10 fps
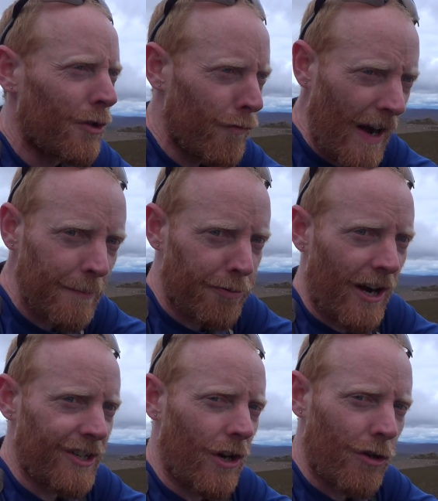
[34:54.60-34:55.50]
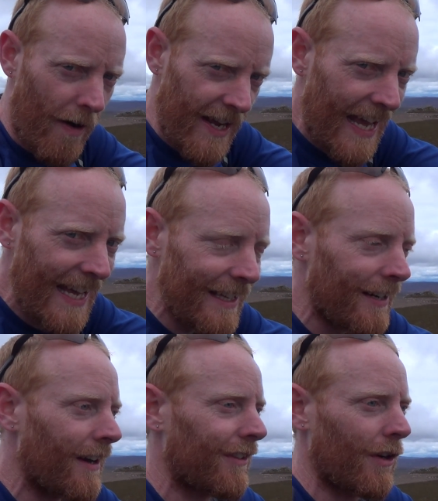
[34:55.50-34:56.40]
great pressure, great
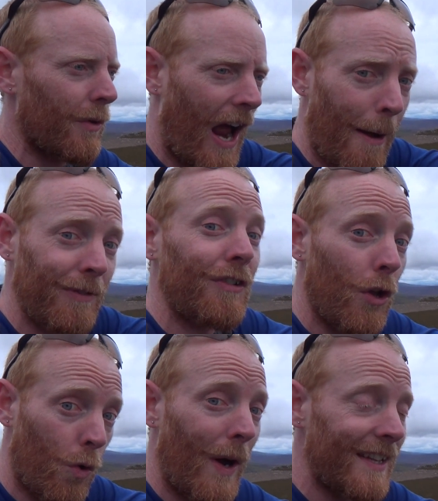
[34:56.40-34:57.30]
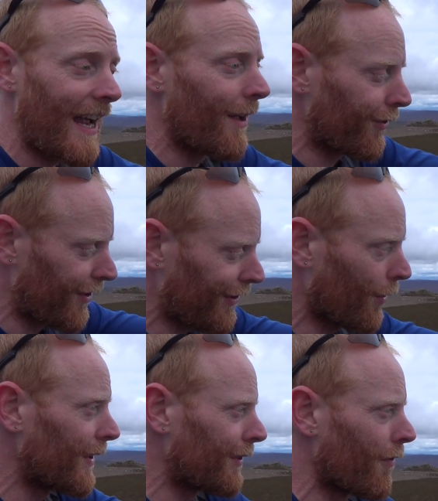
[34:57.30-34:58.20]
heat, so it happens a long way down. So
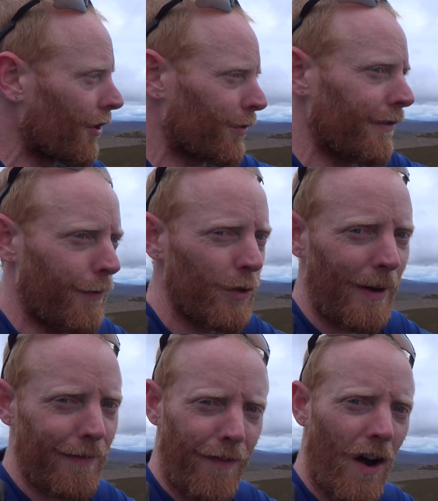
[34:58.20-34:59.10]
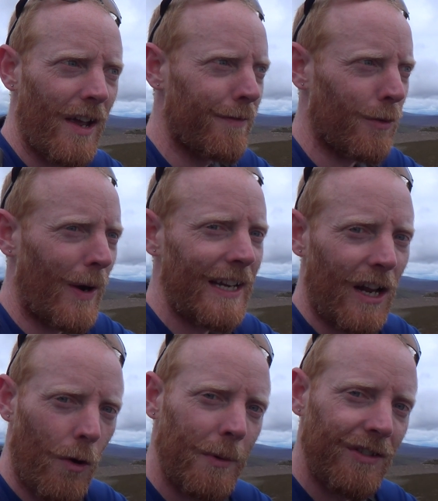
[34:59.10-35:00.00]
all these rocks would have formed about 5 to 8
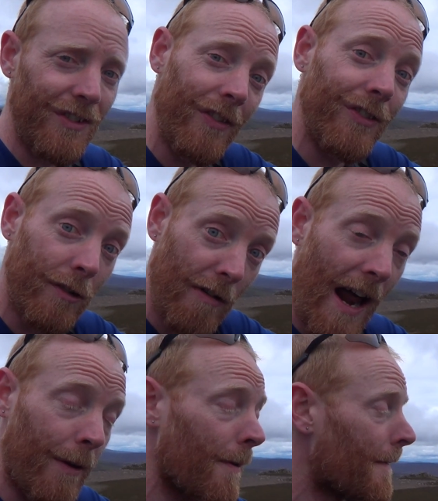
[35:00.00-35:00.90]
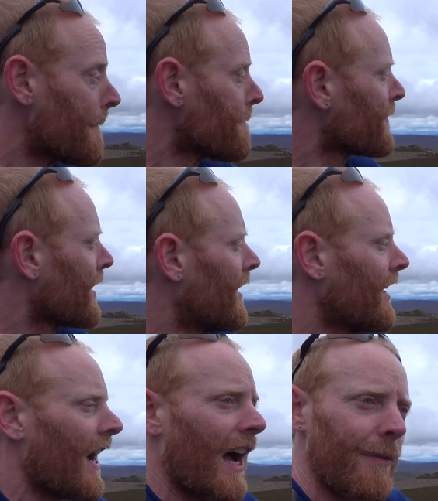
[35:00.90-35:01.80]
kilometers underground.
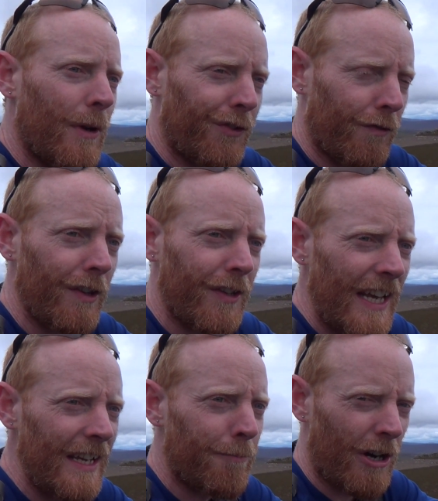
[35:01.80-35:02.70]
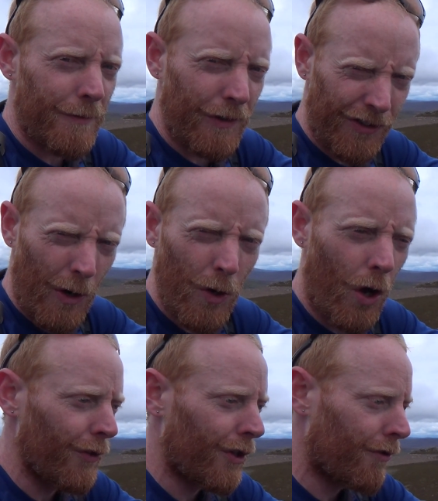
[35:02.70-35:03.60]
And because they're under heat and pressure for so
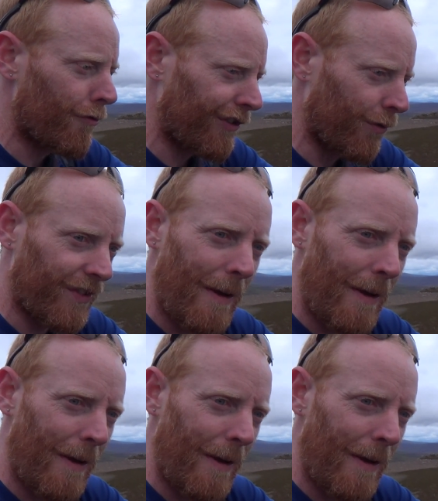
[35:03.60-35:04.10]
long, the crystals